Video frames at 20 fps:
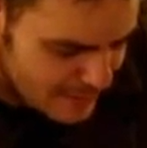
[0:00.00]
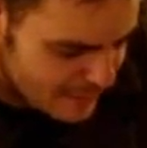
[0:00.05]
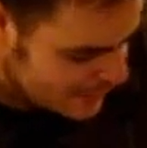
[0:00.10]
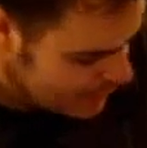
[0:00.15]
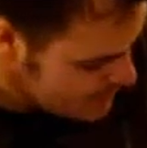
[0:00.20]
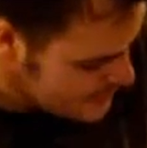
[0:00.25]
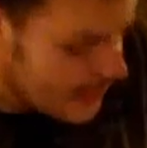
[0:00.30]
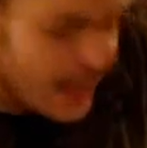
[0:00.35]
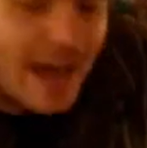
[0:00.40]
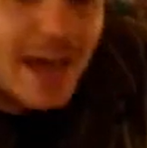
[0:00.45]

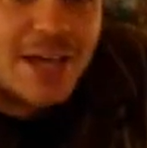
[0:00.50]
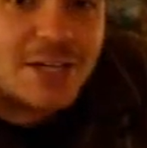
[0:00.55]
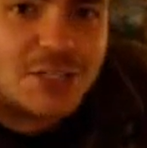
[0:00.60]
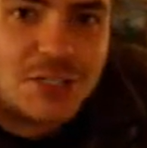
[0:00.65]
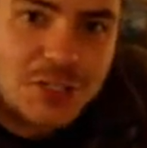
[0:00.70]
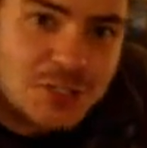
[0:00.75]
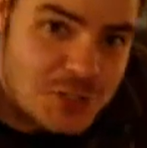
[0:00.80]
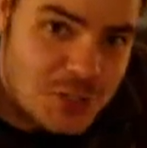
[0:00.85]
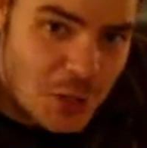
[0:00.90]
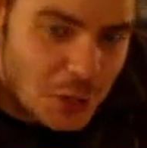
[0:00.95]
These are
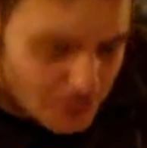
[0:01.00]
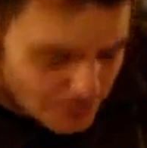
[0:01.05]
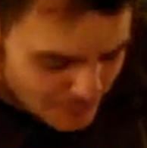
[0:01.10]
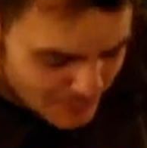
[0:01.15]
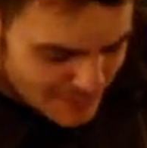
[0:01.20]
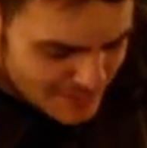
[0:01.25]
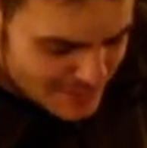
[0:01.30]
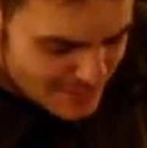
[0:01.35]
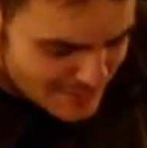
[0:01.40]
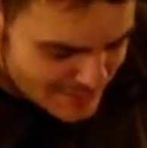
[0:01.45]
Asian style
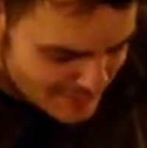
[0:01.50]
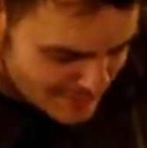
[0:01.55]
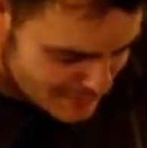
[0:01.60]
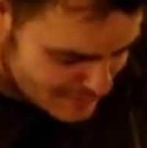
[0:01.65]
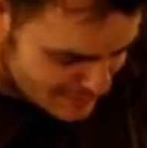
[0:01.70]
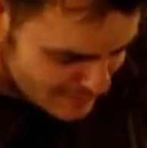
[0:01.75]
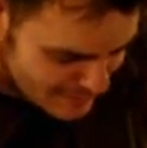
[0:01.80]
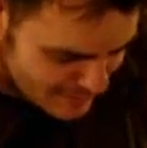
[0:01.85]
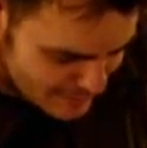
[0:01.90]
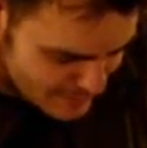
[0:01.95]
pieces, she
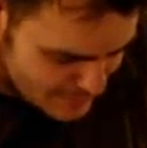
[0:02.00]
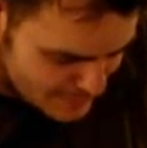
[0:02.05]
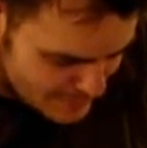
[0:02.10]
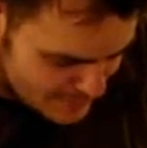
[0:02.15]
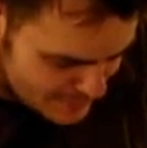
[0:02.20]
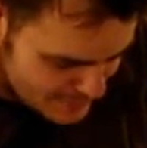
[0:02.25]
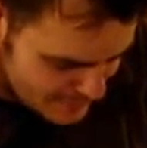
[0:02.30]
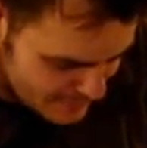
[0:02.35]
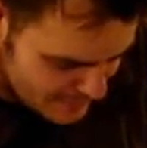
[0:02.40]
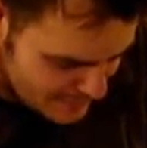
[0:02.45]

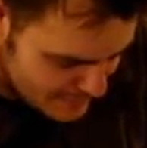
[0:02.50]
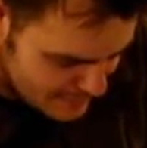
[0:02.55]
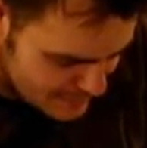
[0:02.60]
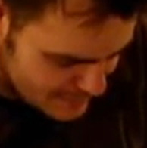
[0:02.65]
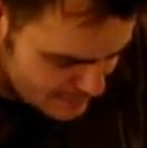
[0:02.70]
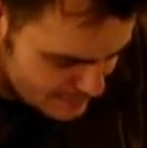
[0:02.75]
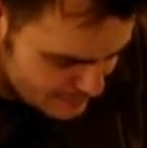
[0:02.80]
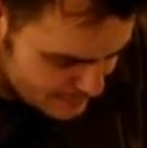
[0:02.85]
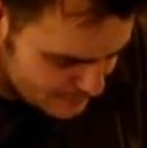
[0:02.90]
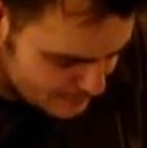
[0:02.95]
says.
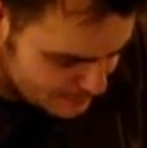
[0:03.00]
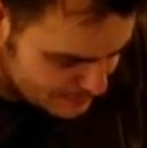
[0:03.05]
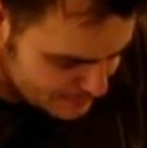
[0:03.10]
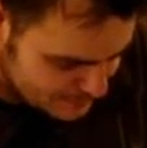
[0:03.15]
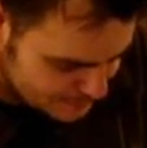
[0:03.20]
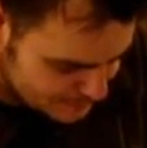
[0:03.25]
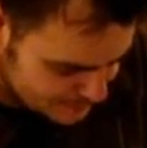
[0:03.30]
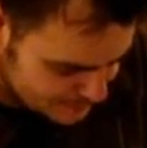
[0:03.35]
Um,